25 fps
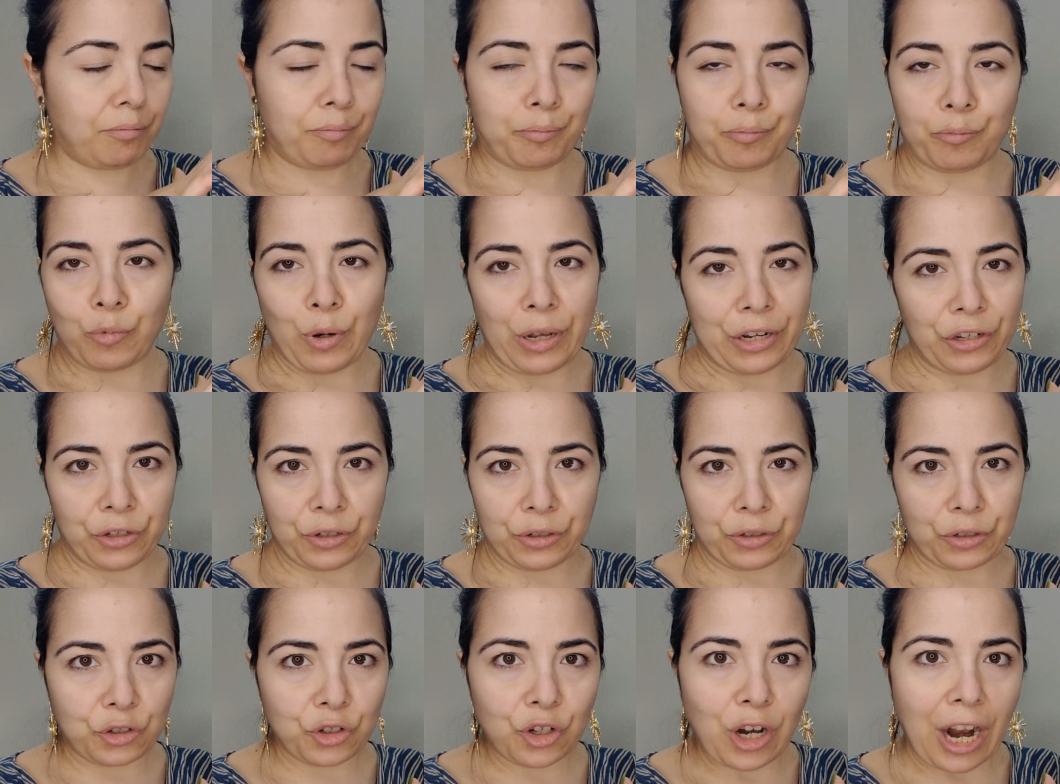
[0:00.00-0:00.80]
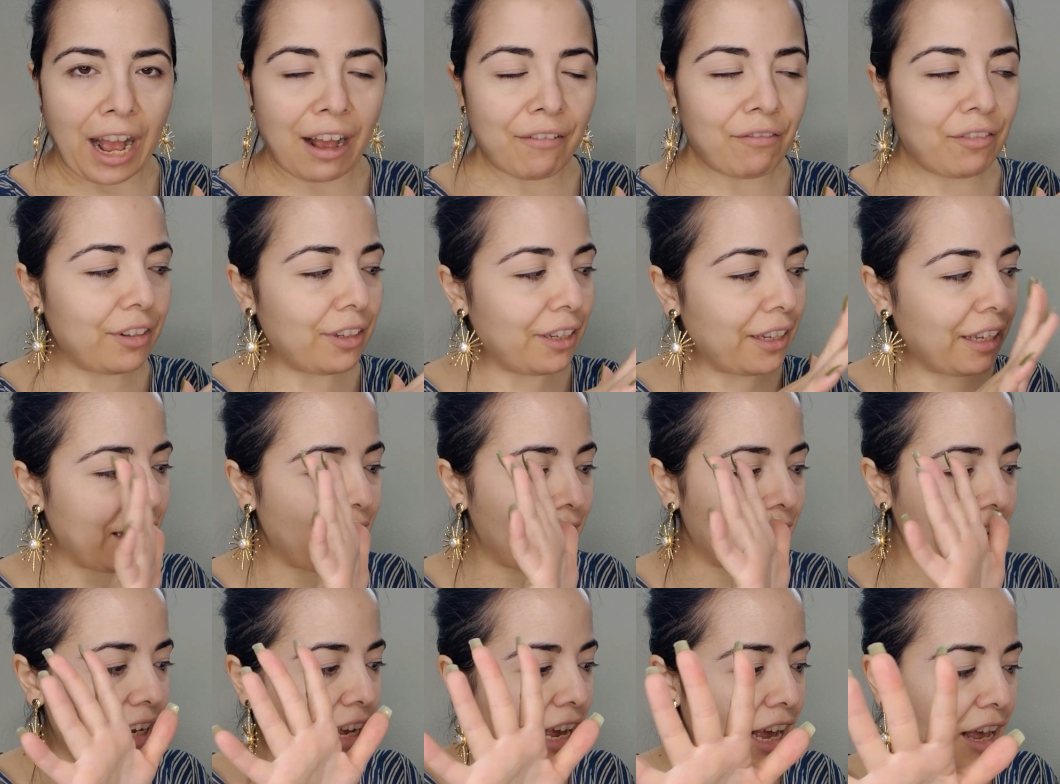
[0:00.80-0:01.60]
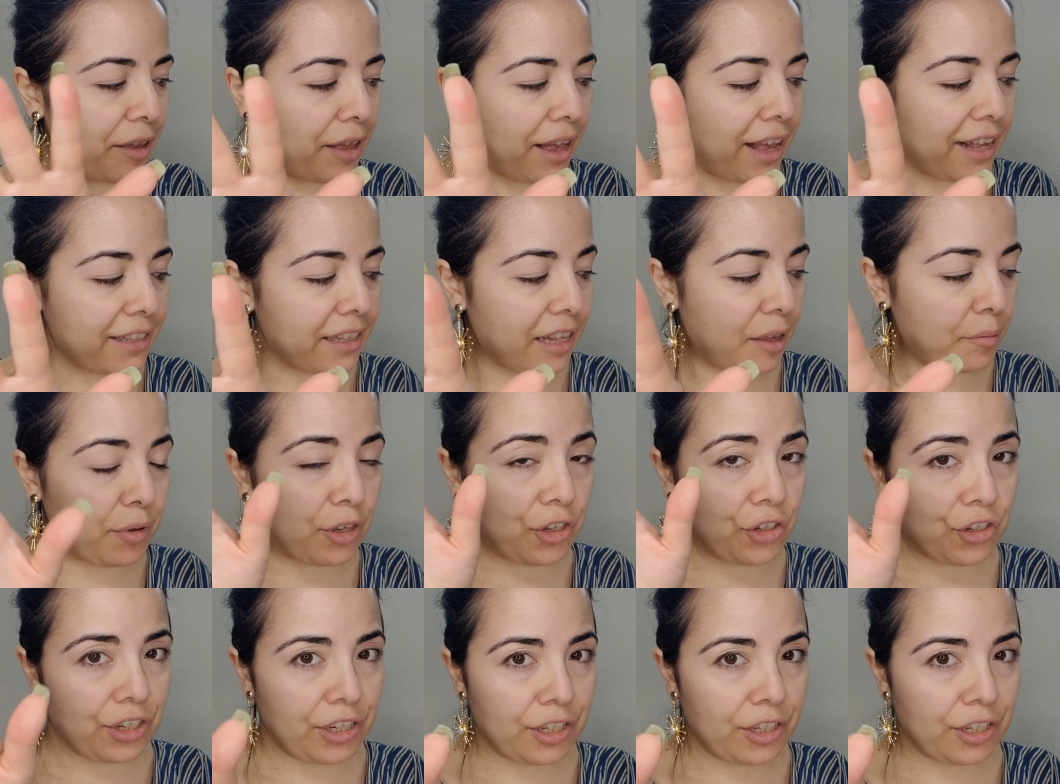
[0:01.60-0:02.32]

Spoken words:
when you're traveling. As I mentioned,